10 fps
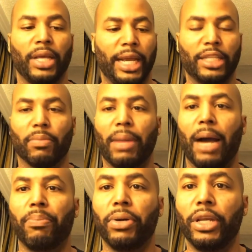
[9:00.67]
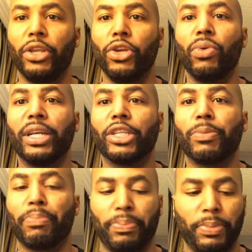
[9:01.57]
It's about putting you in this
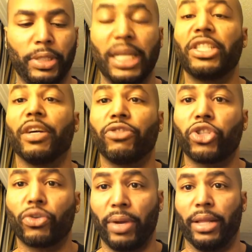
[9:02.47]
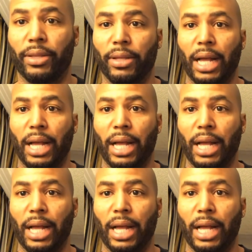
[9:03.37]
position of strength.